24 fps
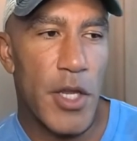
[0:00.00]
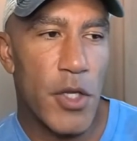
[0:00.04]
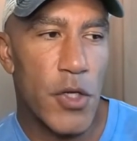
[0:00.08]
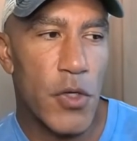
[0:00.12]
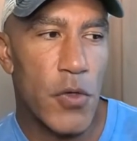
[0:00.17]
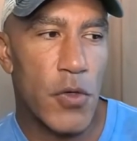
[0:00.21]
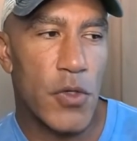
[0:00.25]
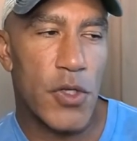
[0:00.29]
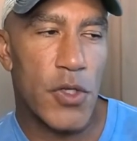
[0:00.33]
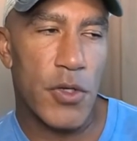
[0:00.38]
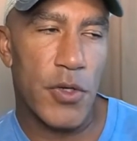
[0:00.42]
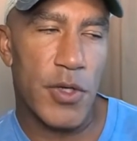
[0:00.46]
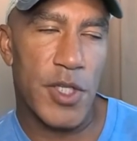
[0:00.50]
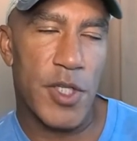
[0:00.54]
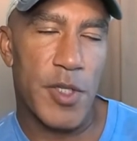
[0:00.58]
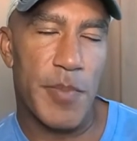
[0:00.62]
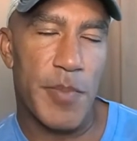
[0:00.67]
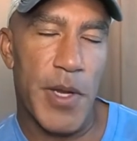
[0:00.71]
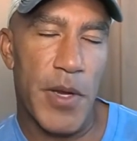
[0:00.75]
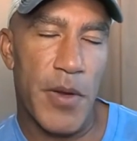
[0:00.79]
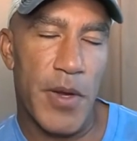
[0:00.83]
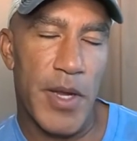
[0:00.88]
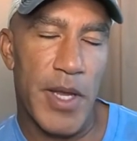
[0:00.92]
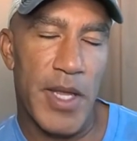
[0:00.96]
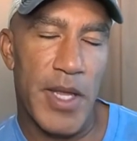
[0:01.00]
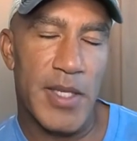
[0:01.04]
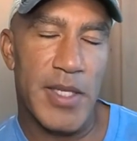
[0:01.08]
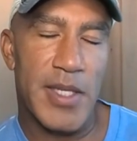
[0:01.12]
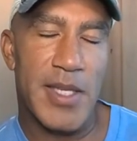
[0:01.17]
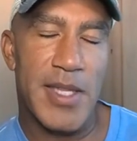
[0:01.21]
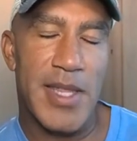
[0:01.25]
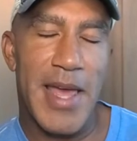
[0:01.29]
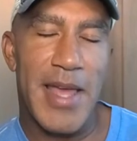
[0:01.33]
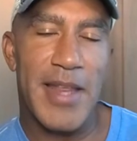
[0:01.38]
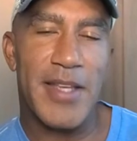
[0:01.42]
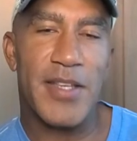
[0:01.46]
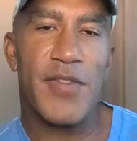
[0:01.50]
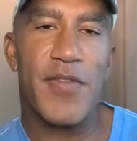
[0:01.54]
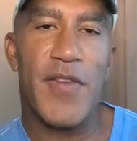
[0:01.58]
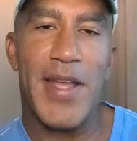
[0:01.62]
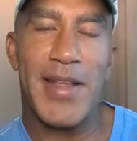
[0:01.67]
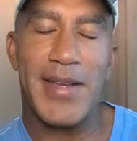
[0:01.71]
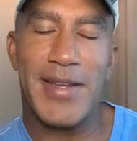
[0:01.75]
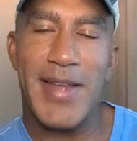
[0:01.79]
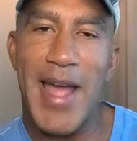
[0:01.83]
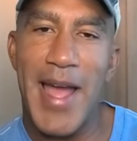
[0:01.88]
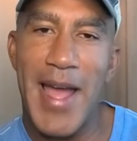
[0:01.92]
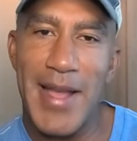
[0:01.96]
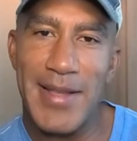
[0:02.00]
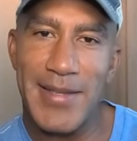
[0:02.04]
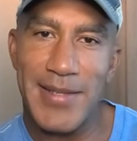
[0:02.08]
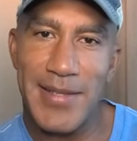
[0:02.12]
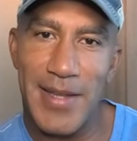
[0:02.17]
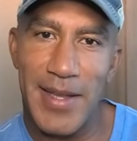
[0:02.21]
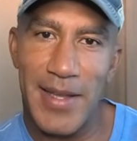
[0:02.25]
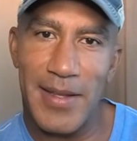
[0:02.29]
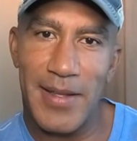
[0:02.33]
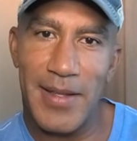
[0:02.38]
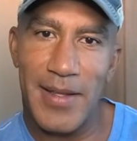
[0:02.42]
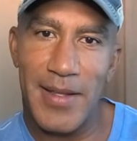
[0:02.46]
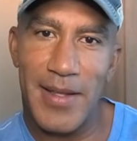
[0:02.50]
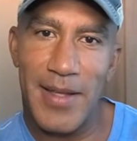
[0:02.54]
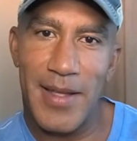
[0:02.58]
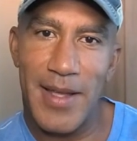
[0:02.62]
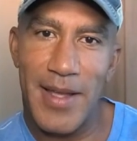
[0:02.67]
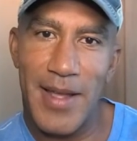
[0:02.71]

a user experience that is fantastic?